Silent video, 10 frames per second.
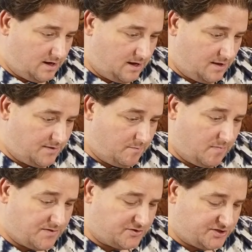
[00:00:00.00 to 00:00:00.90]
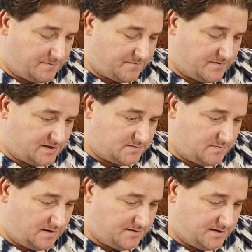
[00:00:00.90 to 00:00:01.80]
Uh, the mothership for this
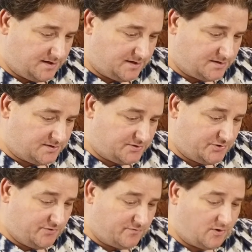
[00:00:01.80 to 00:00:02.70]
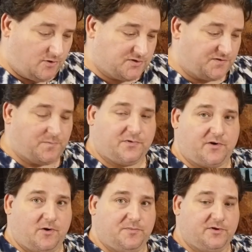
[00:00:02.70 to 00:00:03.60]
month is two rolls of
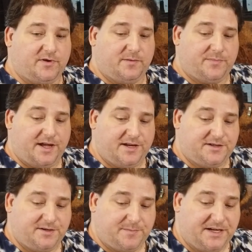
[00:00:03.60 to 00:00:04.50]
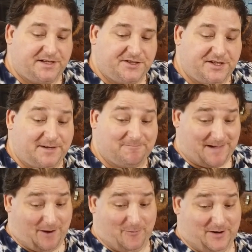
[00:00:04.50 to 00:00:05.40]
Probed Green P E T G.
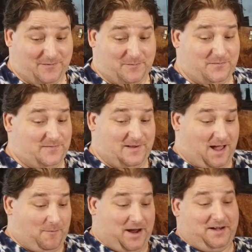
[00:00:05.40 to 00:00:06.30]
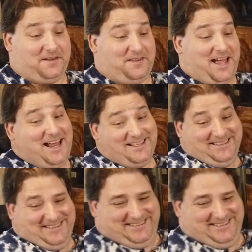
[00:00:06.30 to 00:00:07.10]
I would have not minded that.